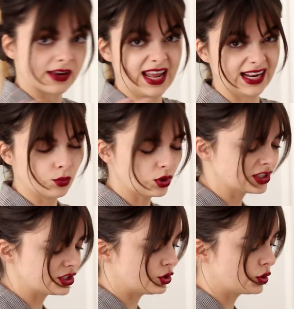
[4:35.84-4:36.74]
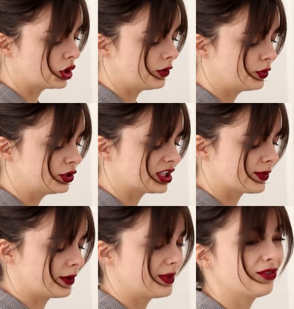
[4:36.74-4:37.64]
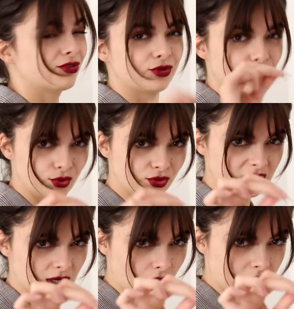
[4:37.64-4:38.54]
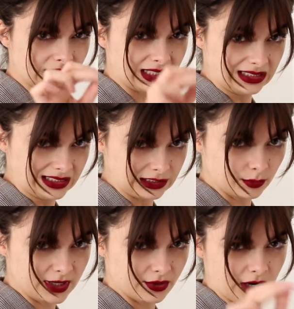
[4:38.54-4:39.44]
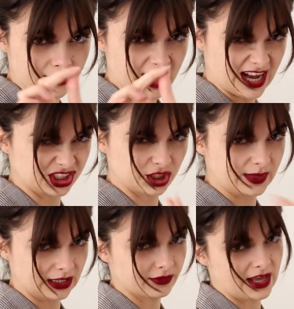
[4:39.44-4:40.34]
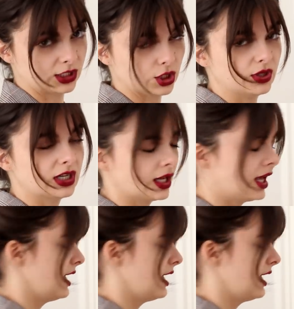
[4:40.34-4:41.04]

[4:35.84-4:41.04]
of netted ones, you could push the bobby pin through the donut a little bit or kind of catch a bit of that donut.